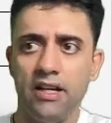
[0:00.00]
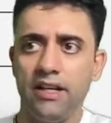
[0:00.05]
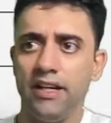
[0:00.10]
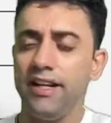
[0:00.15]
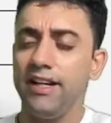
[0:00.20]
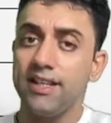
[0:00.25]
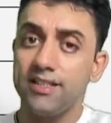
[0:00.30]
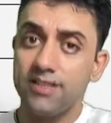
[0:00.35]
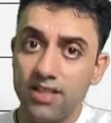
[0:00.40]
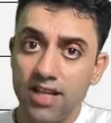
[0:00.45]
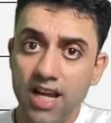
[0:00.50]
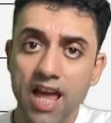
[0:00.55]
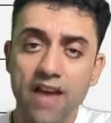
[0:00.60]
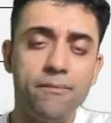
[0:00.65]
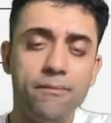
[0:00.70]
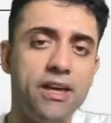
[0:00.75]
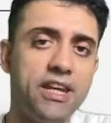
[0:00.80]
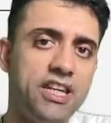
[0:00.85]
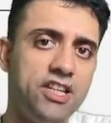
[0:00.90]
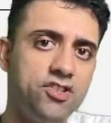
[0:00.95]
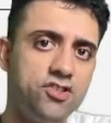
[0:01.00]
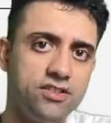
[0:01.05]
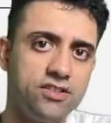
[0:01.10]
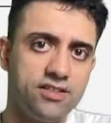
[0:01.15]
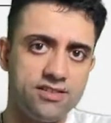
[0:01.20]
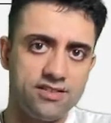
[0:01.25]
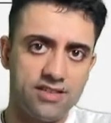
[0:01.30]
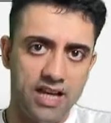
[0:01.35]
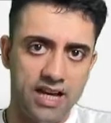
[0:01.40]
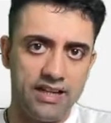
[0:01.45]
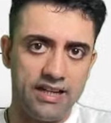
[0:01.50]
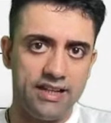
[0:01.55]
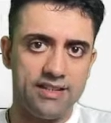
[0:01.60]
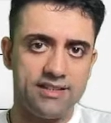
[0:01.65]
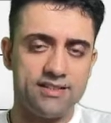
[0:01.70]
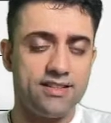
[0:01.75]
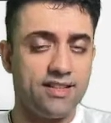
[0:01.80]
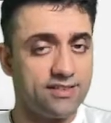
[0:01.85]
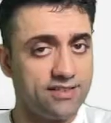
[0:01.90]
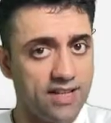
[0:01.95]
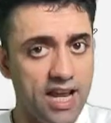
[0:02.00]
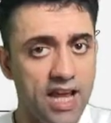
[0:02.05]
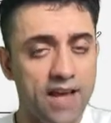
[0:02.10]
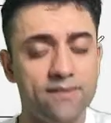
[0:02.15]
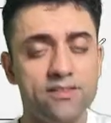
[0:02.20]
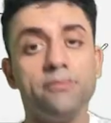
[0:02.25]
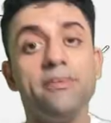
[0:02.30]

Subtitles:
He doesn't have meningeal signs, doesn't have